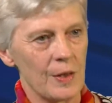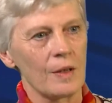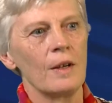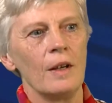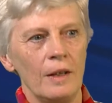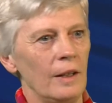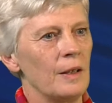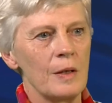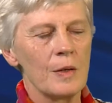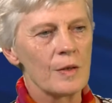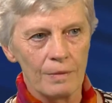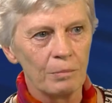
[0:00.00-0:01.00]
Yes, it
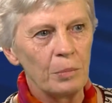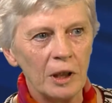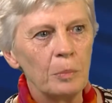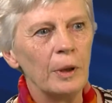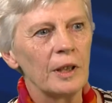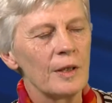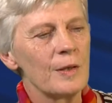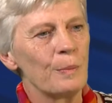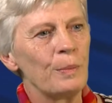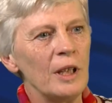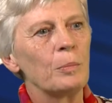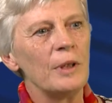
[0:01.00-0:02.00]
is
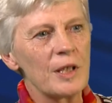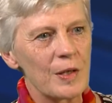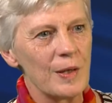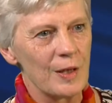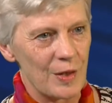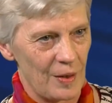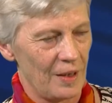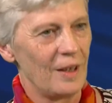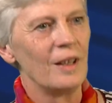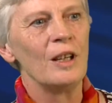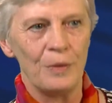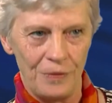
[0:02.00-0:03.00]
big business.
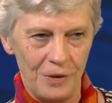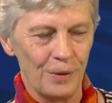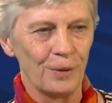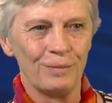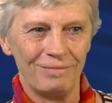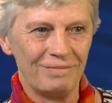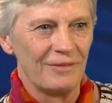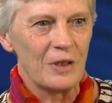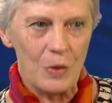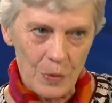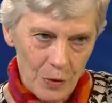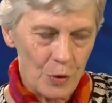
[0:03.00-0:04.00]
If you
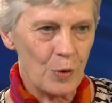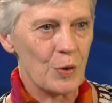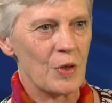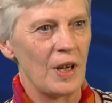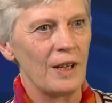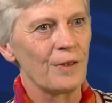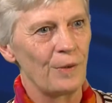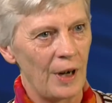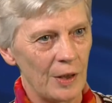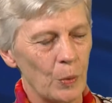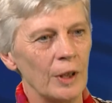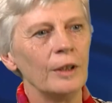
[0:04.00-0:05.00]
say it
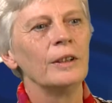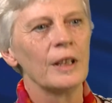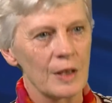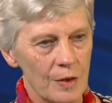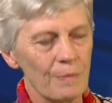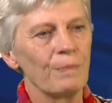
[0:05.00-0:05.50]
right away, yes.